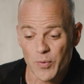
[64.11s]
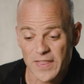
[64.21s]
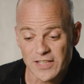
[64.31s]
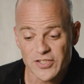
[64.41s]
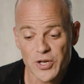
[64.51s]
that
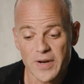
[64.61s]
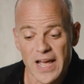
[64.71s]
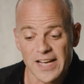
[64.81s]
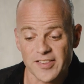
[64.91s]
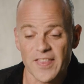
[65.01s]
within 2
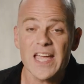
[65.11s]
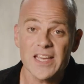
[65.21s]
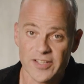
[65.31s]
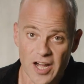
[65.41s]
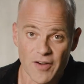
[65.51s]
days,
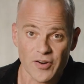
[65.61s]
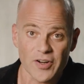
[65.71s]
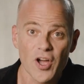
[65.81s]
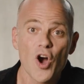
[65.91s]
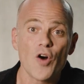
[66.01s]
they had
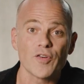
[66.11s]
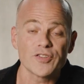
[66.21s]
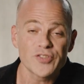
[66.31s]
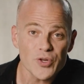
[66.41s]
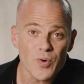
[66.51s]
covered
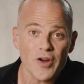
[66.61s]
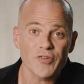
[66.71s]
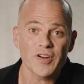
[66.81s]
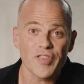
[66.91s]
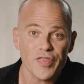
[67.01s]
over
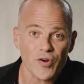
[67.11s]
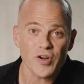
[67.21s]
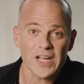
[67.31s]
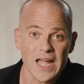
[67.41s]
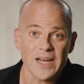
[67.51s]

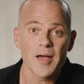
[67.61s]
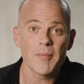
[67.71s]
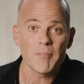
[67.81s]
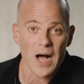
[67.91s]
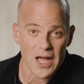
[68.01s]
238
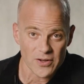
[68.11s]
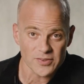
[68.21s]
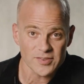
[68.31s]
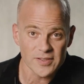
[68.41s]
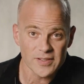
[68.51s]

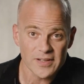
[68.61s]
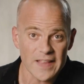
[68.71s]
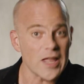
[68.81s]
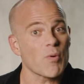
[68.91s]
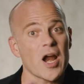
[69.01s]
miles.
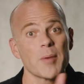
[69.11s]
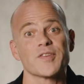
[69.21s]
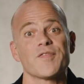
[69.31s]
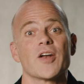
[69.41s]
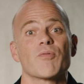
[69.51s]
And they were
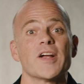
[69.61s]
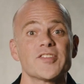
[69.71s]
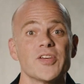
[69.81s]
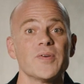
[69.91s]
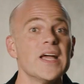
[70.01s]
able to find
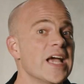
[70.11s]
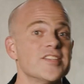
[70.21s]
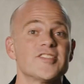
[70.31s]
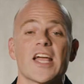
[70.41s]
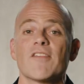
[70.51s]
rescue
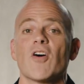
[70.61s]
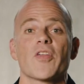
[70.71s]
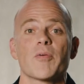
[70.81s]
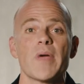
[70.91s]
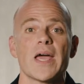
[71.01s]
and save
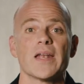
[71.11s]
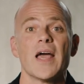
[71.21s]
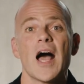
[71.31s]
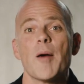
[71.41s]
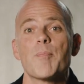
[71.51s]
all their men.
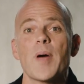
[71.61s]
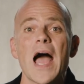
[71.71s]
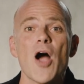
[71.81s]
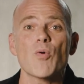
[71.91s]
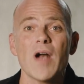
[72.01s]
A
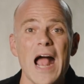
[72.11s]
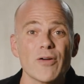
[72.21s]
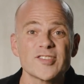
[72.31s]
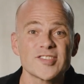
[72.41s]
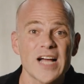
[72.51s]
power
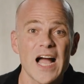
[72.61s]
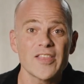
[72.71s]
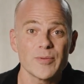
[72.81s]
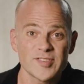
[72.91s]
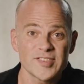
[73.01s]

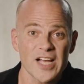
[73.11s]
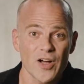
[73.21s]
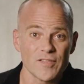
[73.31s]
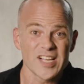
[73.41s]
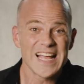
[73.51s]
outside
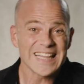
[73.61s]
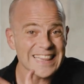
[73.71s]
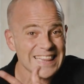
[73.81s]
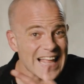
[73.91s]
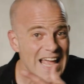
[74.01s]
themselves
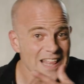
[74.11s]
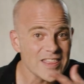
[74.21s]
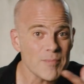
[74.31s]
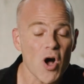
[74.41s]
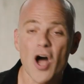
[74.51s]

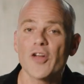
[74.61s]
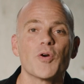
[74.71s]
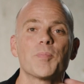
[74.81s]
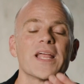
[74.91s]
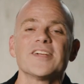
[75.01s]
led them on
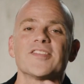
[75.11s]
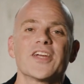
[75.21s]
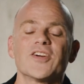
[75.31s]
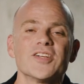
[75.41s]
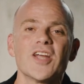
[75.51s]
to a place
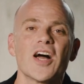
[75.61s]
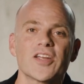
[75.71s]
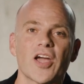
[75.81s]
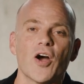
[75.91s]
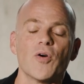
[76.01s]
they could
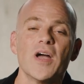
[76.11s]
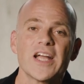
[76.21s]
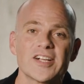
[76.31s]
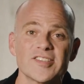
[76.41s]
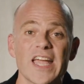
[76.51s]
not go
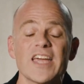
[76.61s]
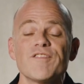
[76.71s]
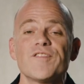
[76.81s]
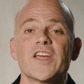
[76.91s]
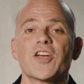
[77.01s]
because they
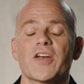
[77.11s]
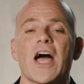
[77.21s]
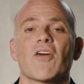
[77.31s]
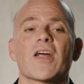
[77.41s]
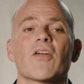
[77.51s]
had figured
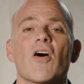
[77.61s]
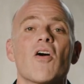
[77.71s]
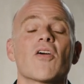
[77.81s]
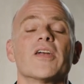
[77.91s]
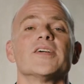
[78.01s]
out how to
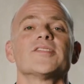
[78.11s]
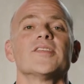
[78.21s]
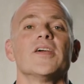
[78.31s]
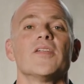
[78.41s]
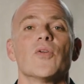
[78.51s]

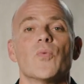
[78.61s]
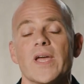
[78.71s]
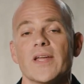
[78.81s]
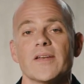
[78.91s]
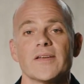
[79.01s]
harness the
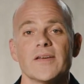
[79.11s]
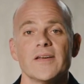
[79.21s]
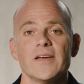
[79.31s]
wind.